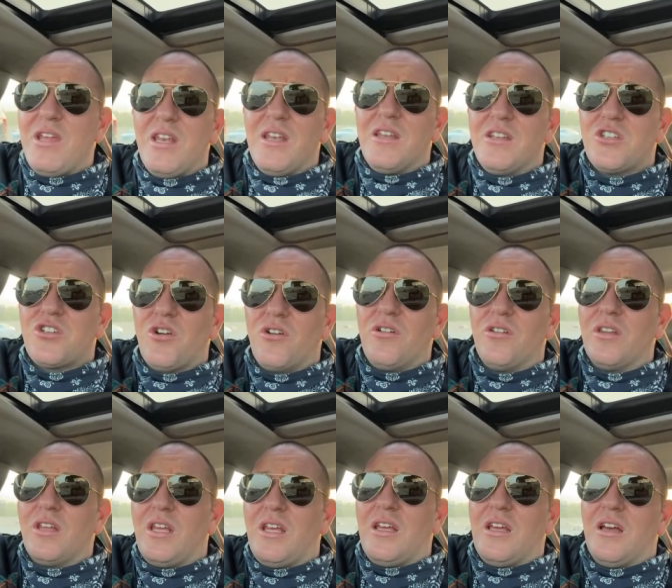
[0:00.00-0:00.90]

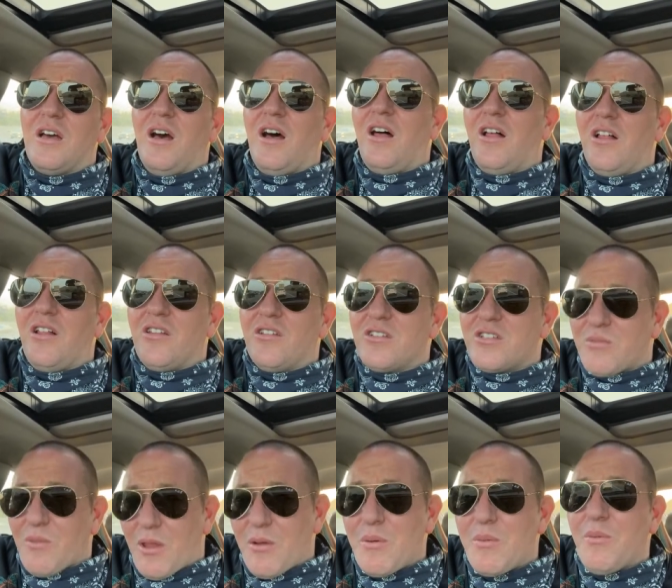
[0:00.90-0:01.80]
Certainly
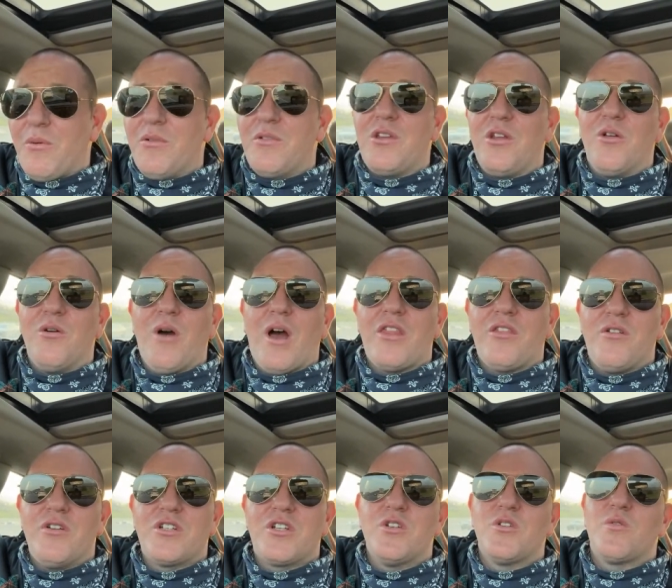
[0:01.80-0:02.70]
some other people, have their
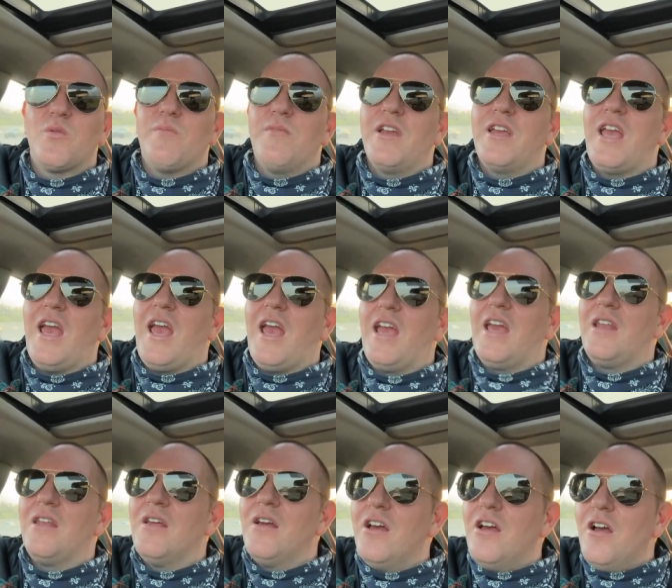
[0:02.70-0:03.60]
issues with
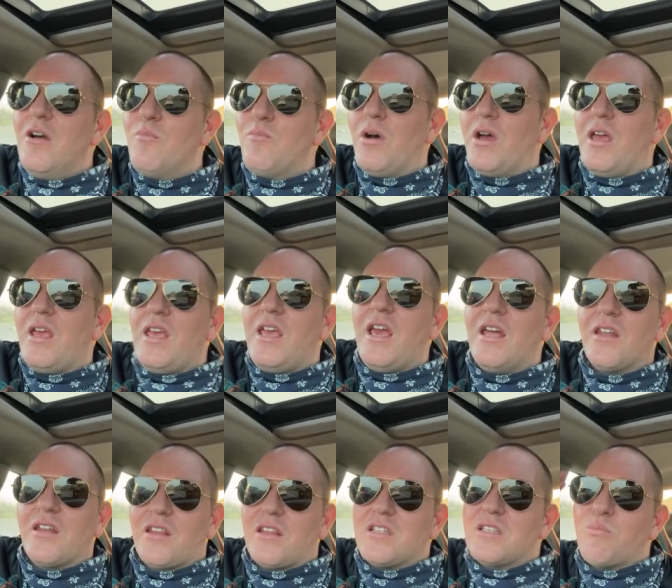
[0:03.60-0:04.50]
McCain, but he had
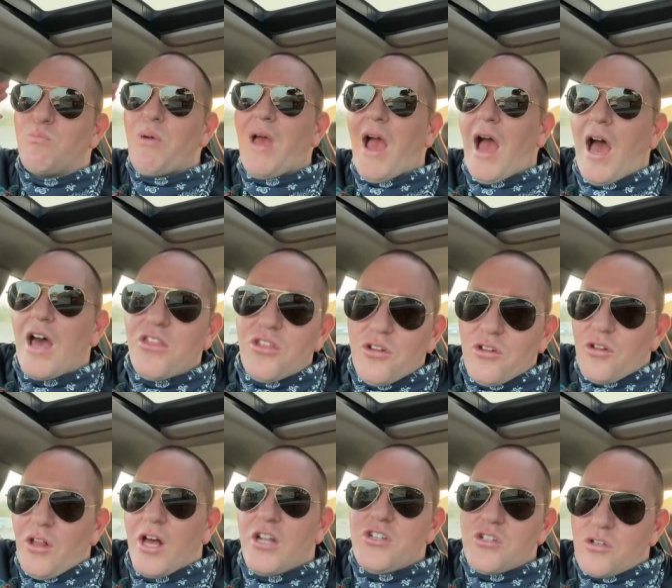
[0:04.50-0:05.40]
like this
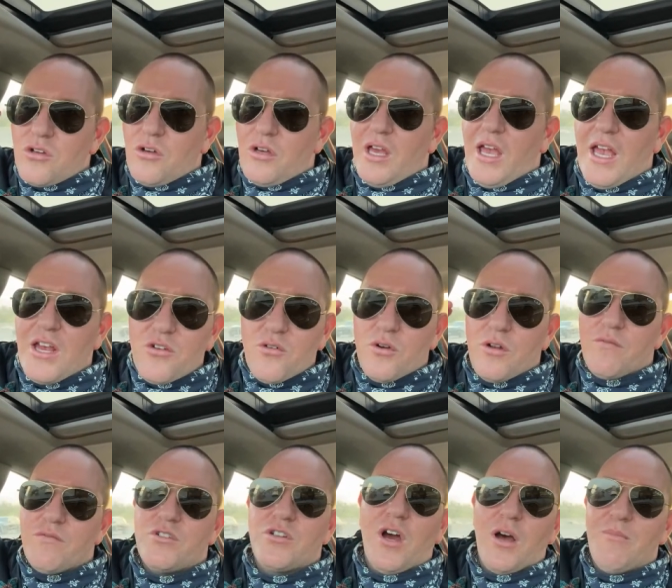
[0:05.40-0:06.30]
pathological hatred
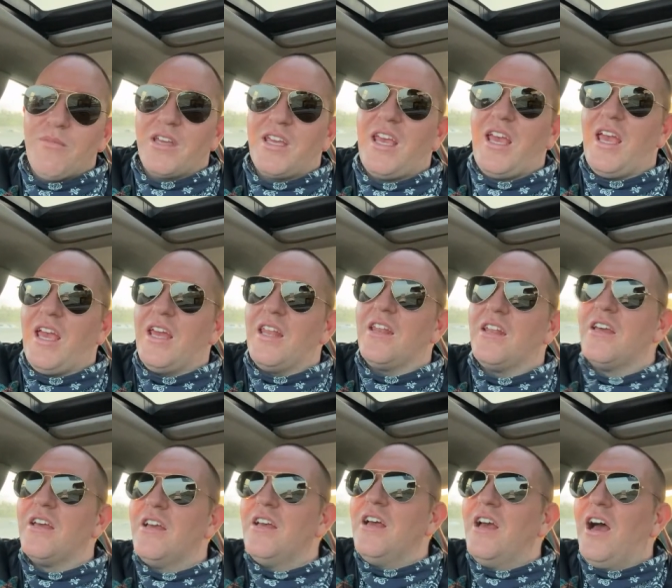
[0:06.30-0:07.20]
of John McCain,
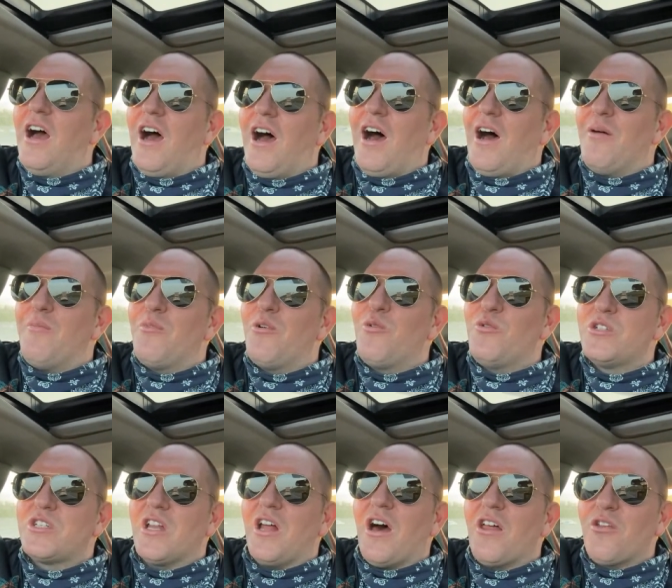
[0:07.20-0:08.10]
who
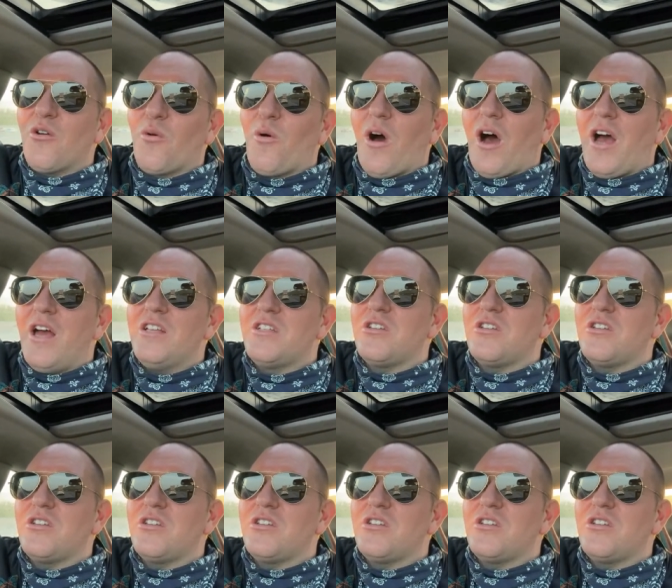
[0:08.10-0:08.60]
was otherwise,